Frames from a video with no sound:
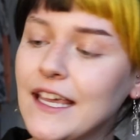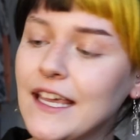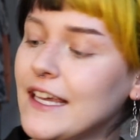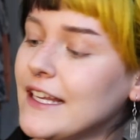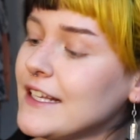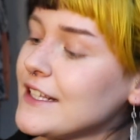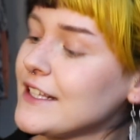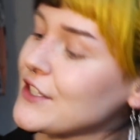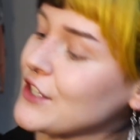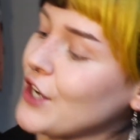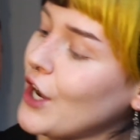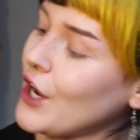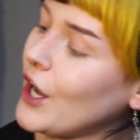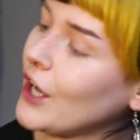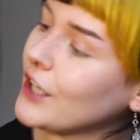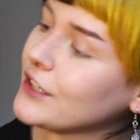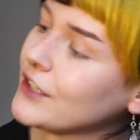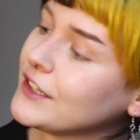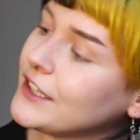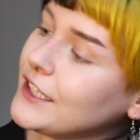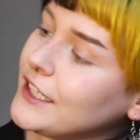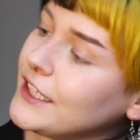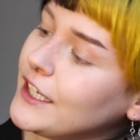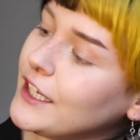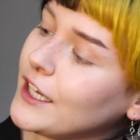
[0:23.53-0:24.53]
It is
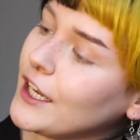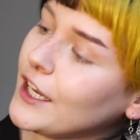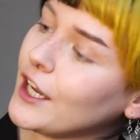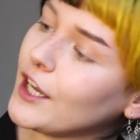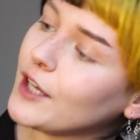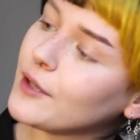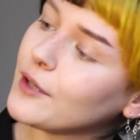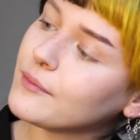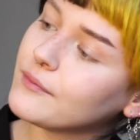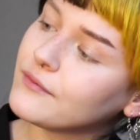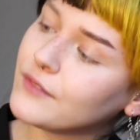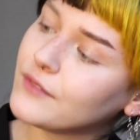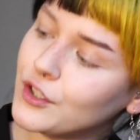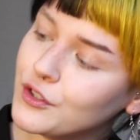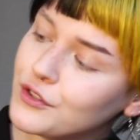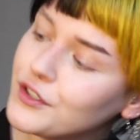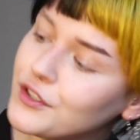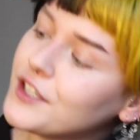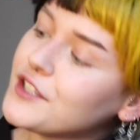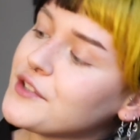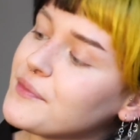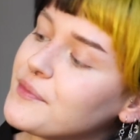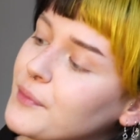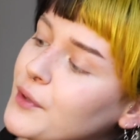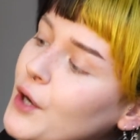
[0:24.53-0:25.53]
called the
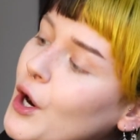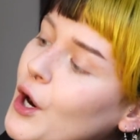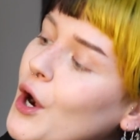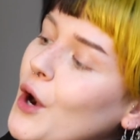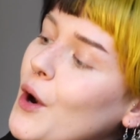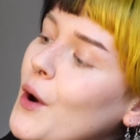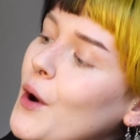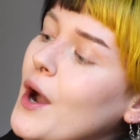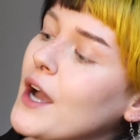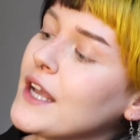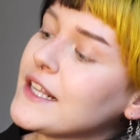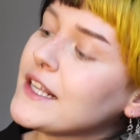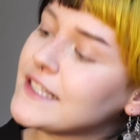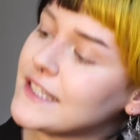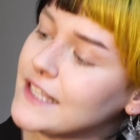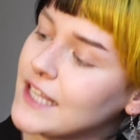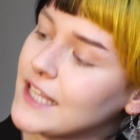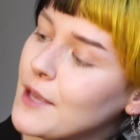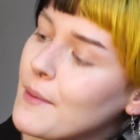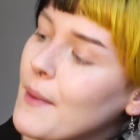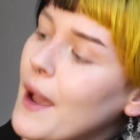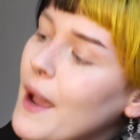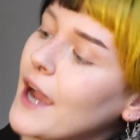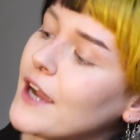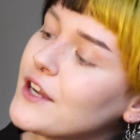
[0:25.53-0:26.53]
CATRICE Pro
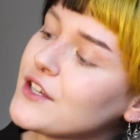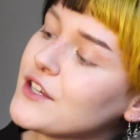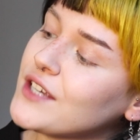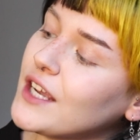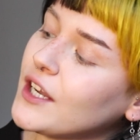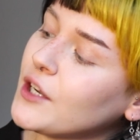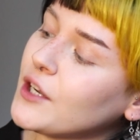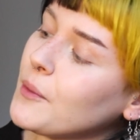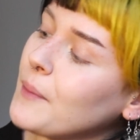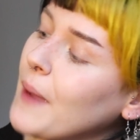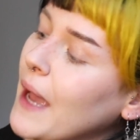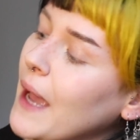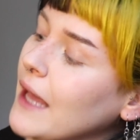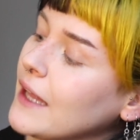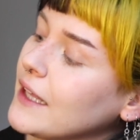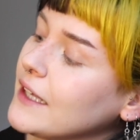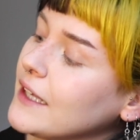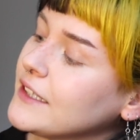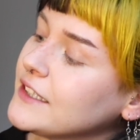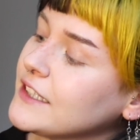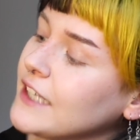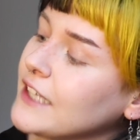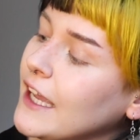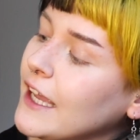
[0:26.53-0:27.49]
Slim Eyeshadow Palette,